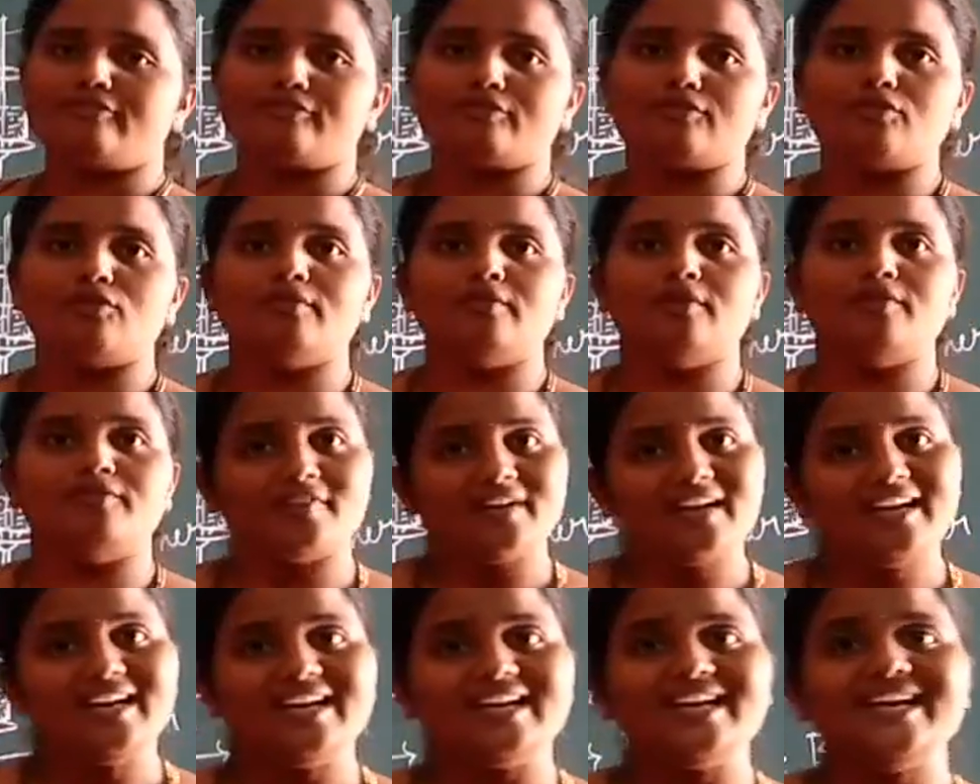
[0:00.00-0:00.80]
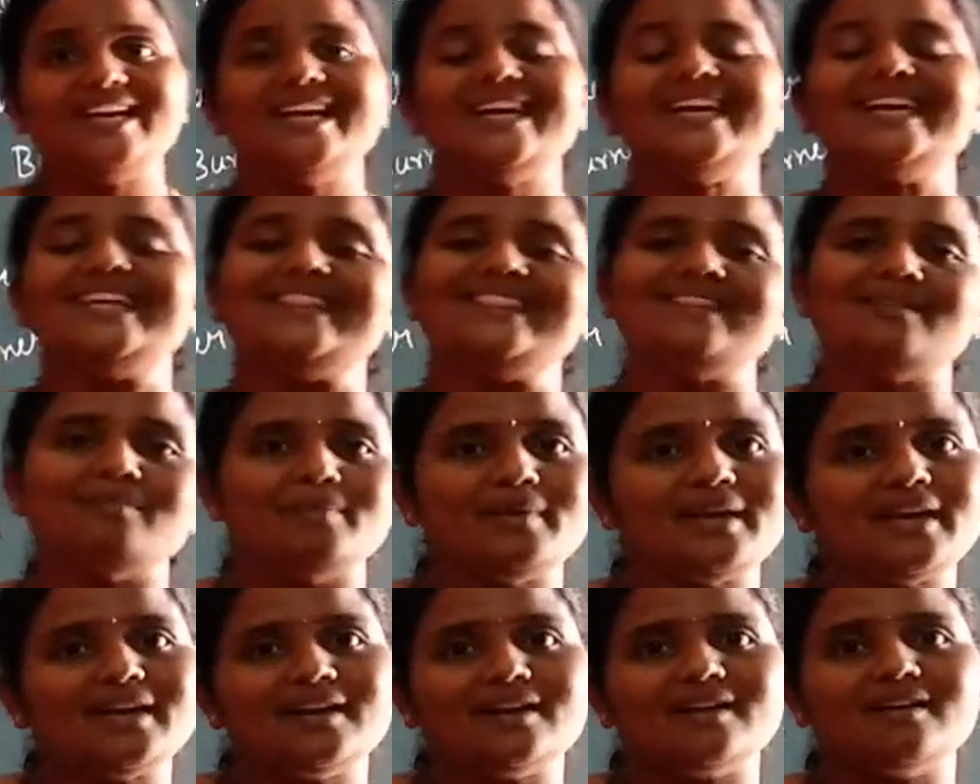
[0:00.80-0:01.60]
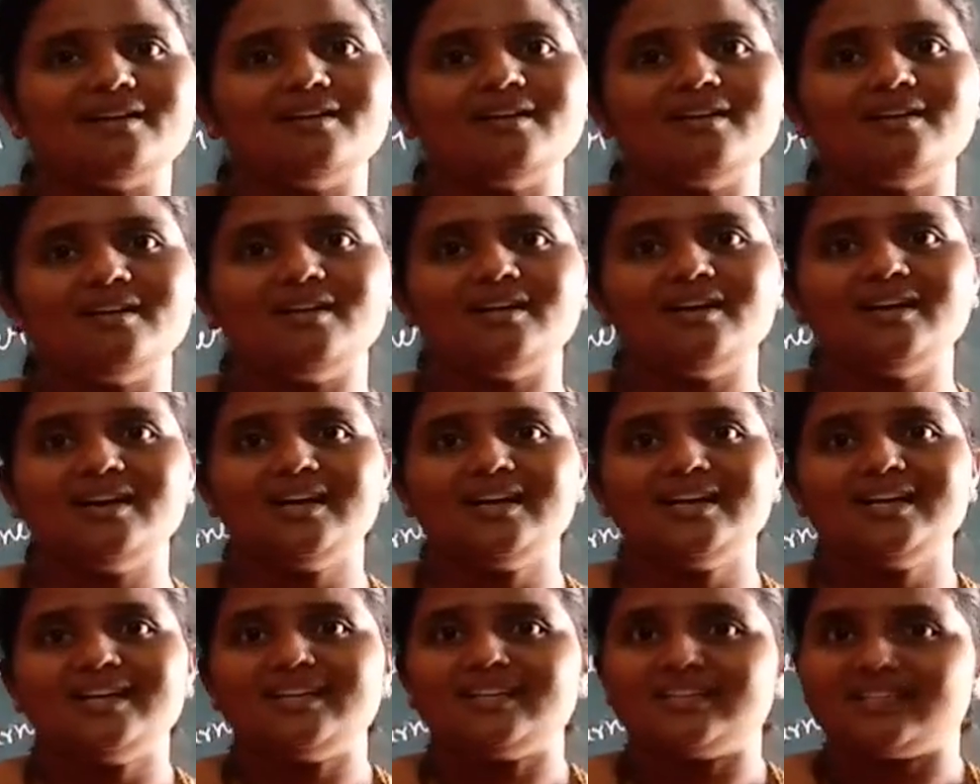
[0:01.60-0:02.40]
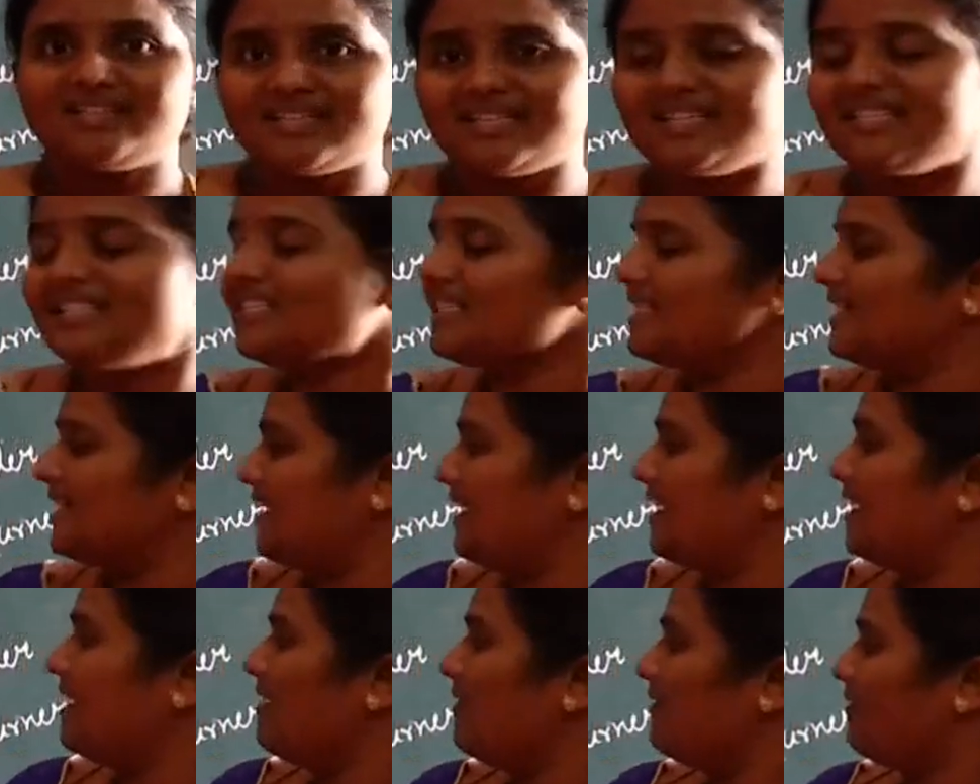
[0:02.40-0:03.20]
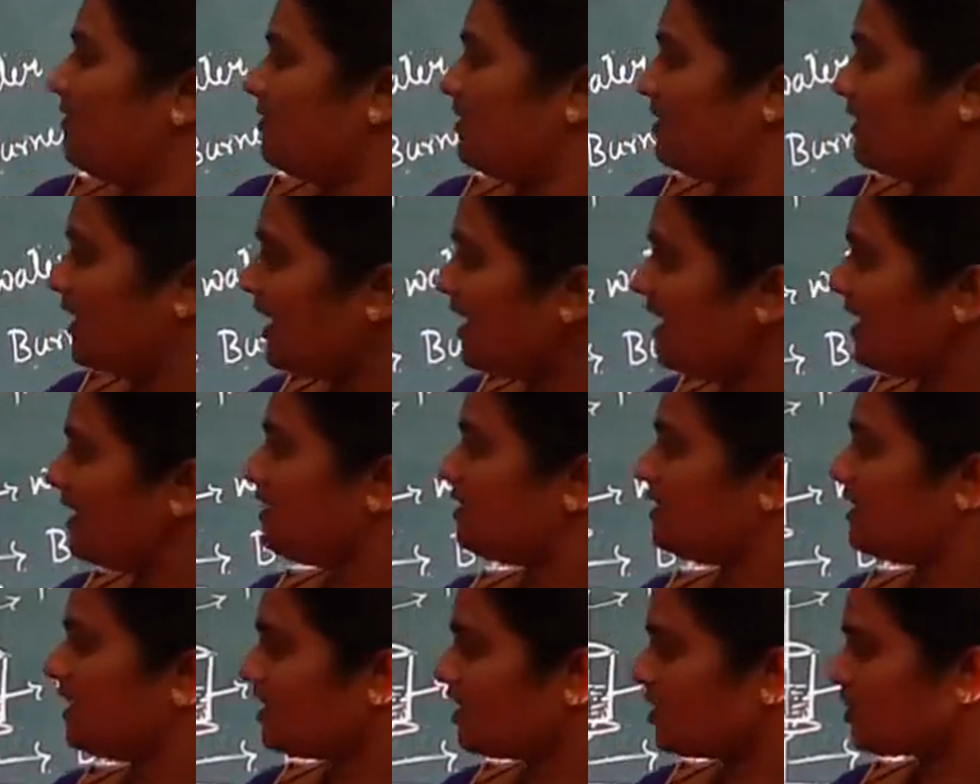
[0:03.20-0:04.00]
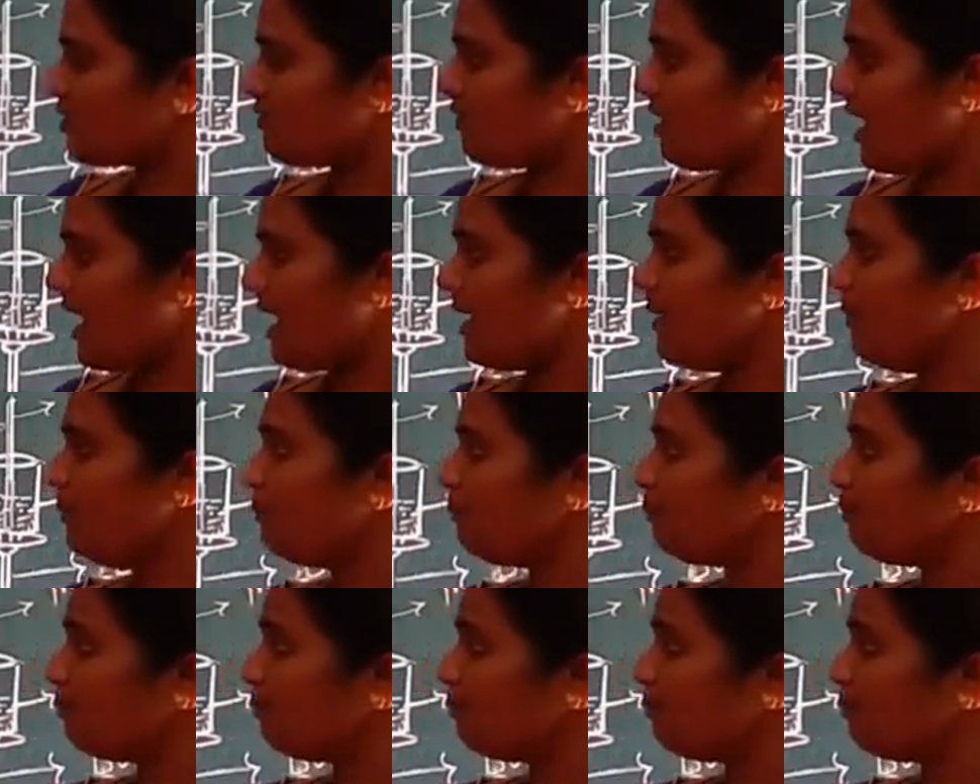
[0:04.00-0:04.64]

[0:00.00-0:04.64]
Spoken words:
freely in the beaker, isn't it? That's why